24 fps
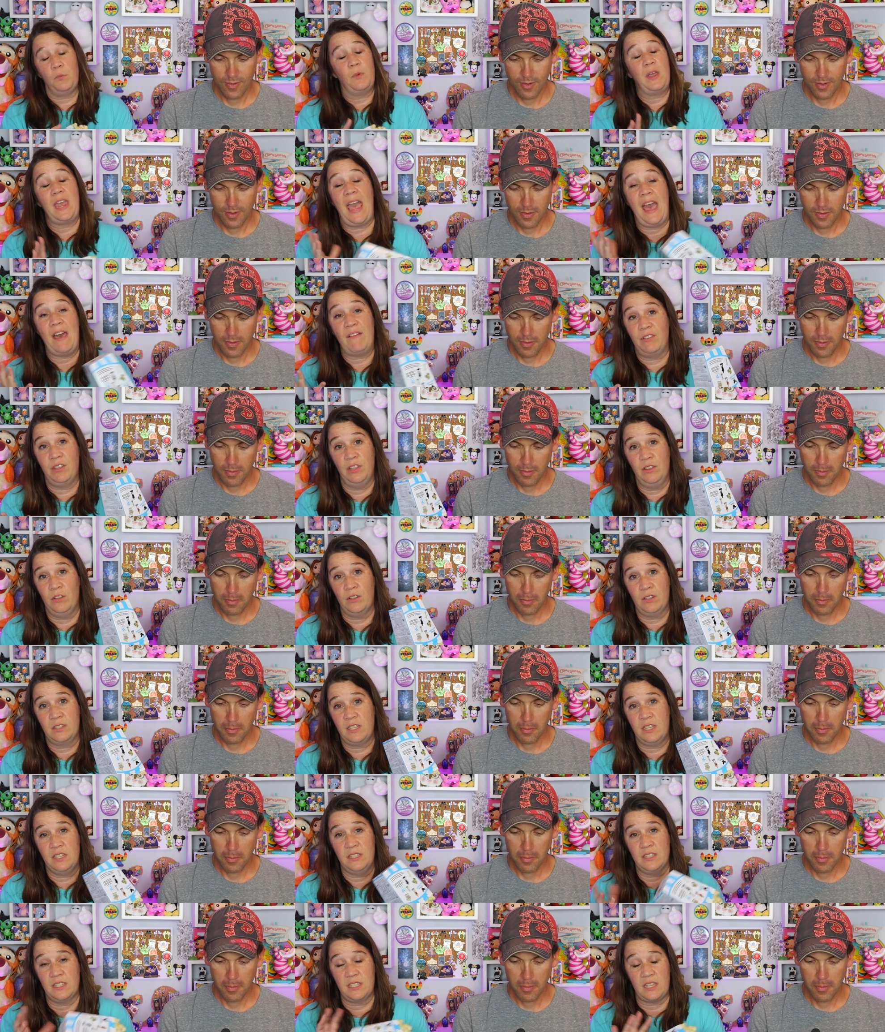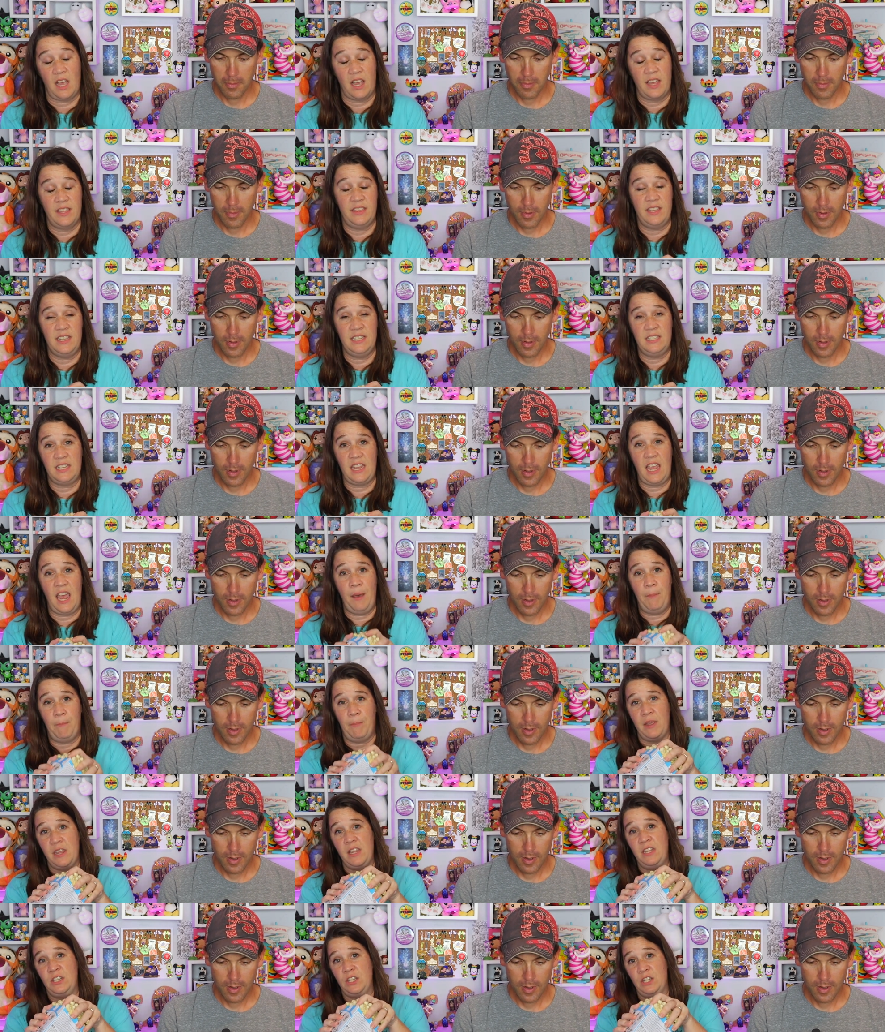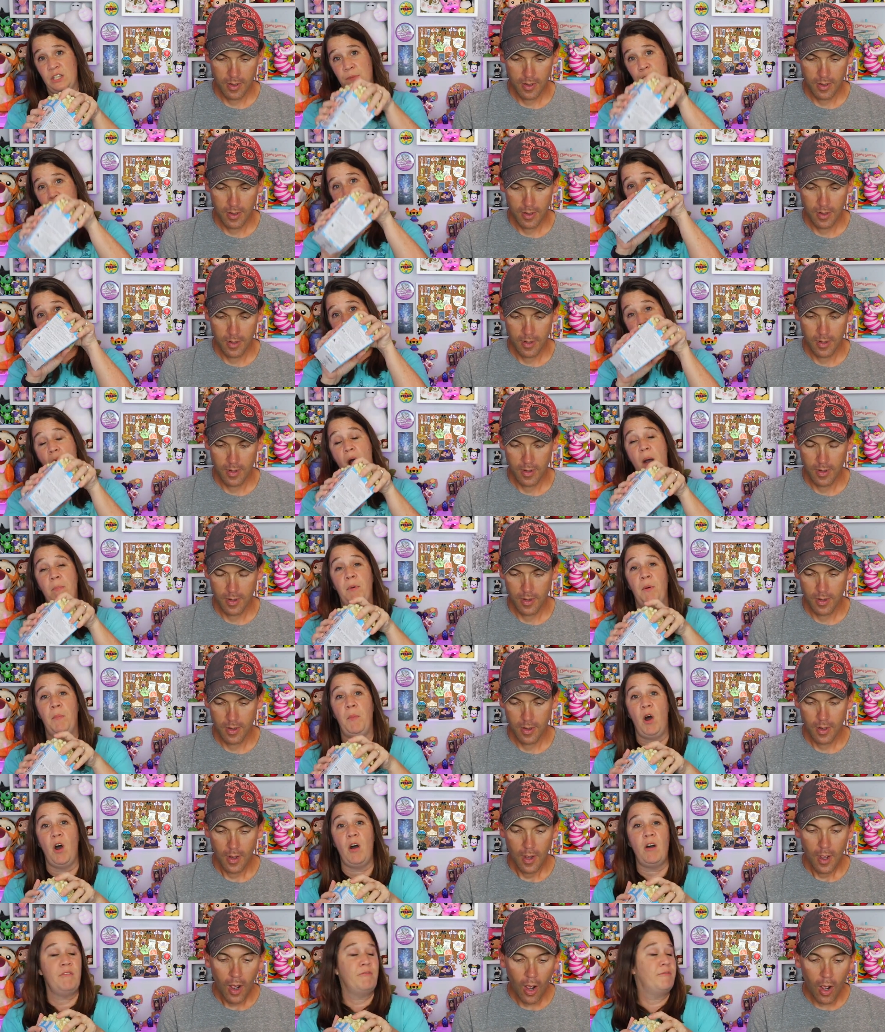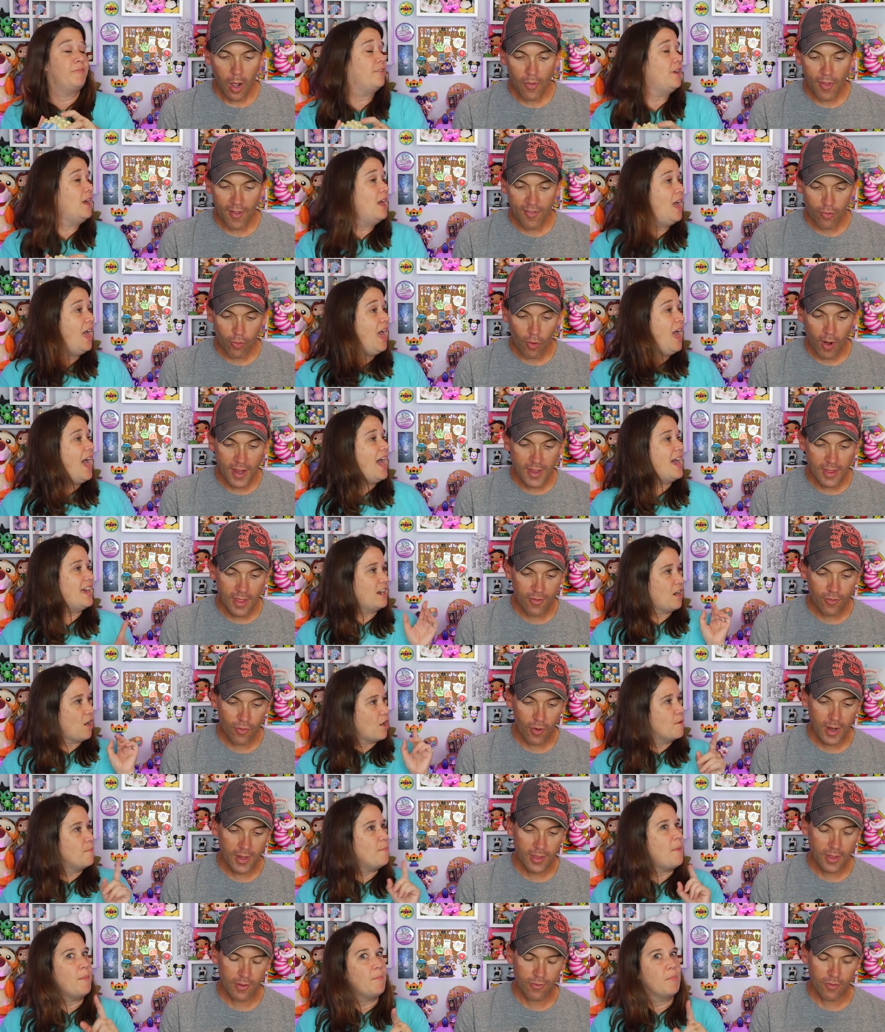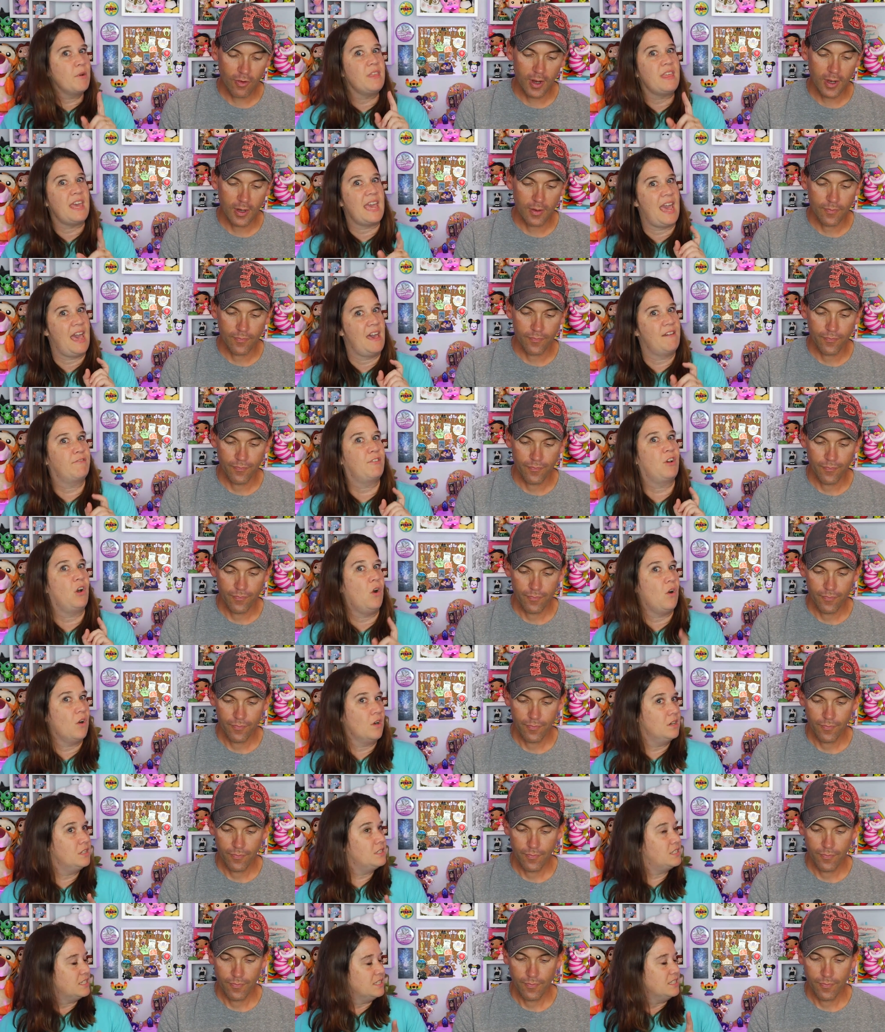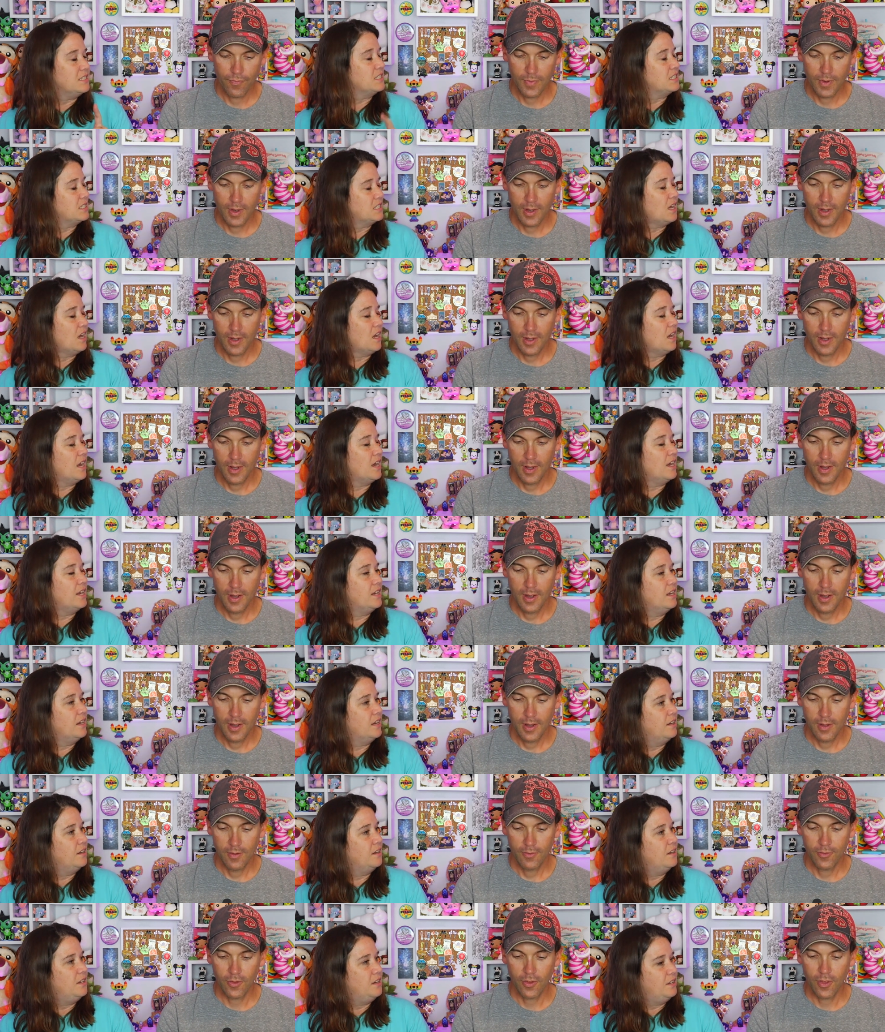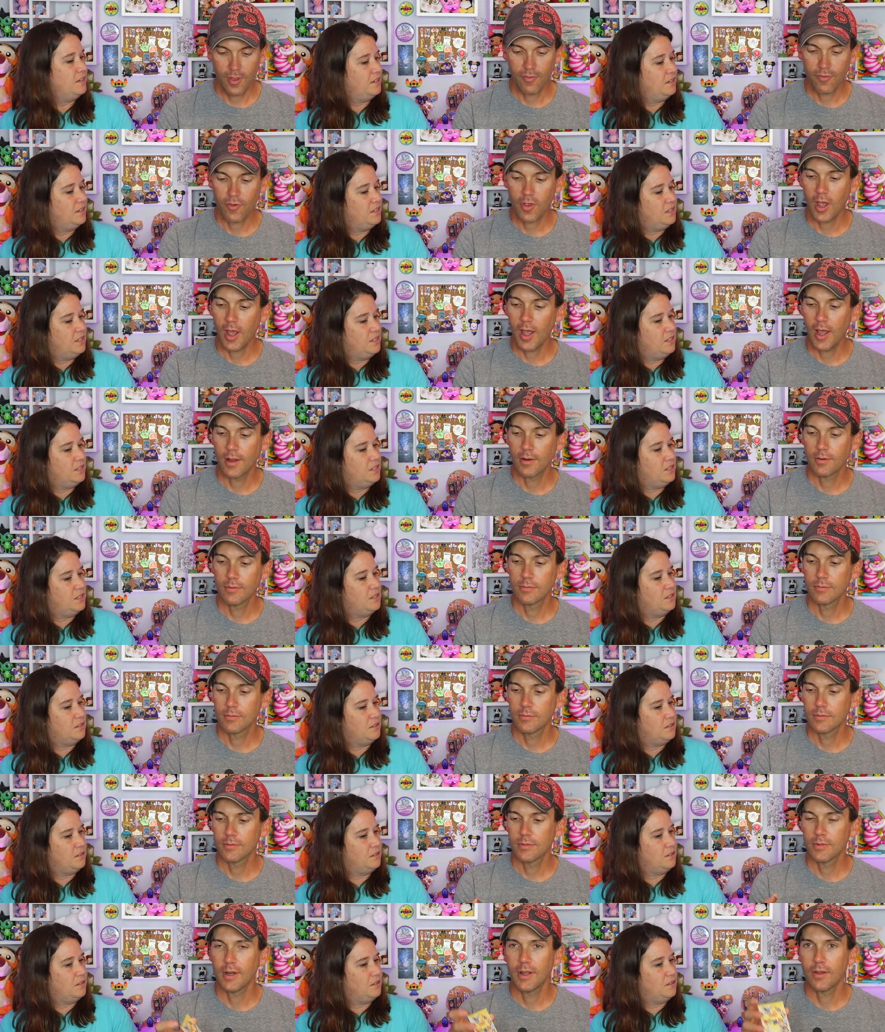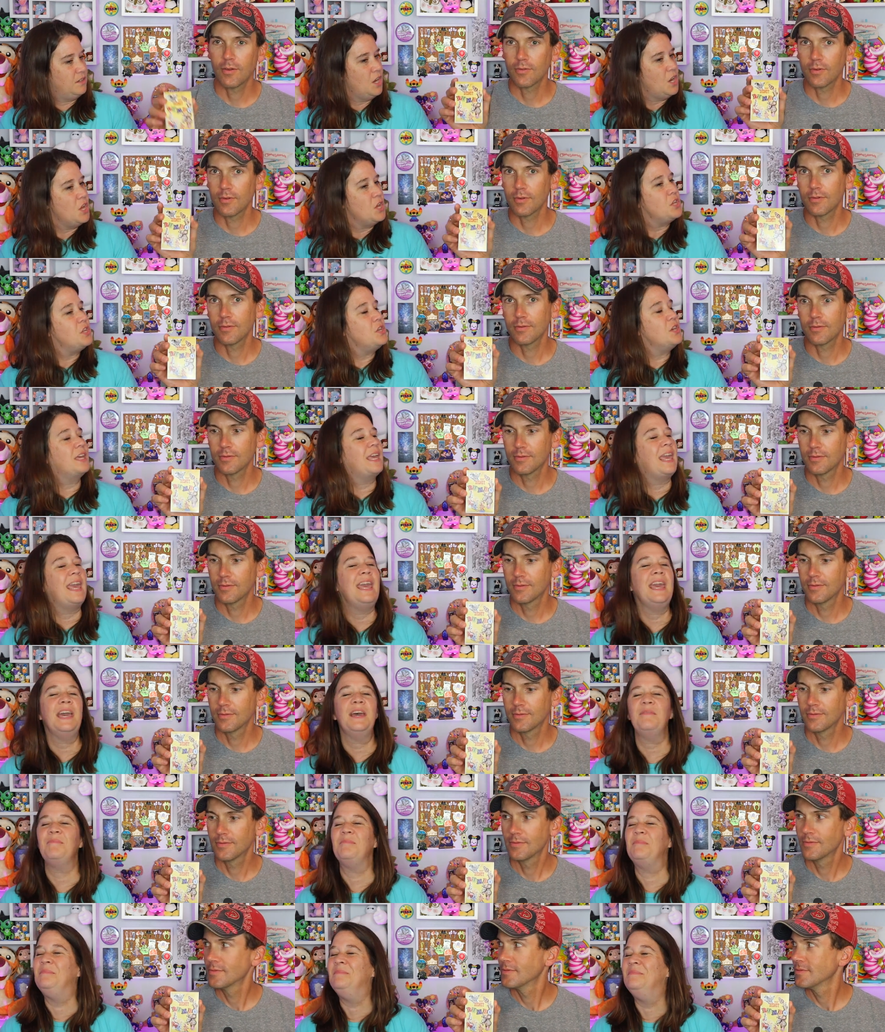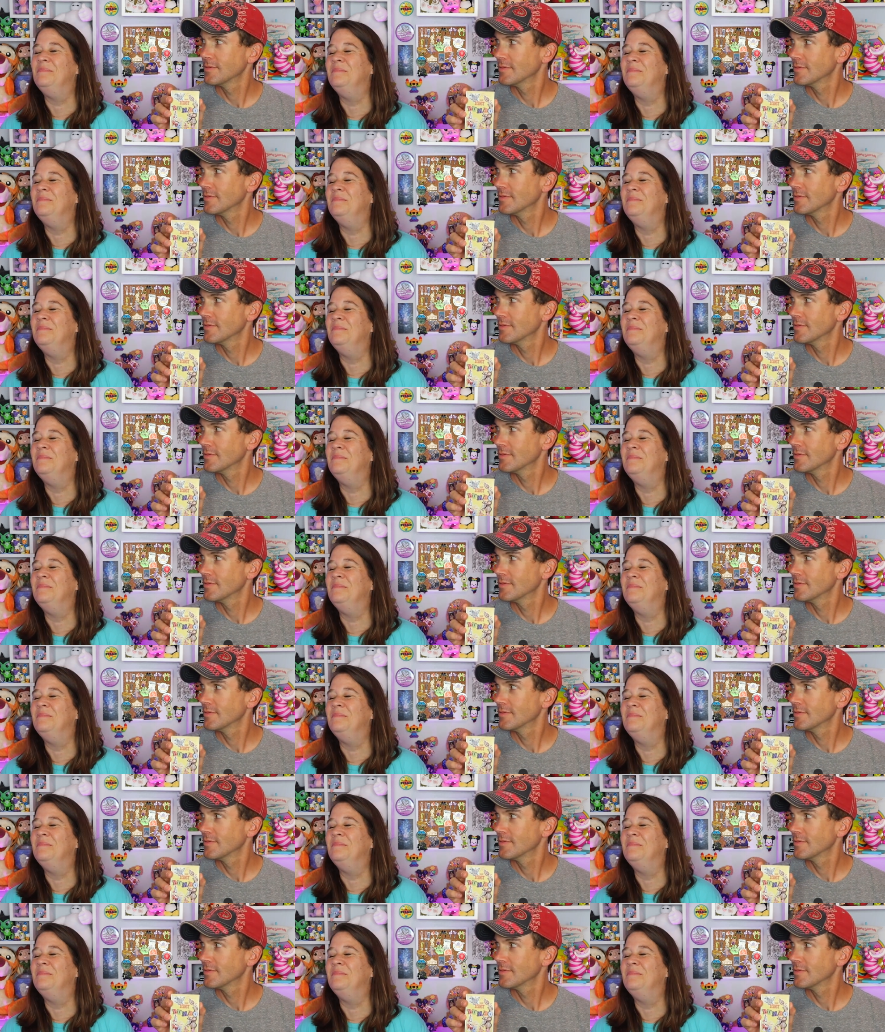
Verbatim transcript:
Speaker 1: We haven't looked inside these yet, but you just pop them off. Oh, that's right. And I right, remember right. they have cards inside.
Speaker 2: So they've got no.
Speaker 1: You can't.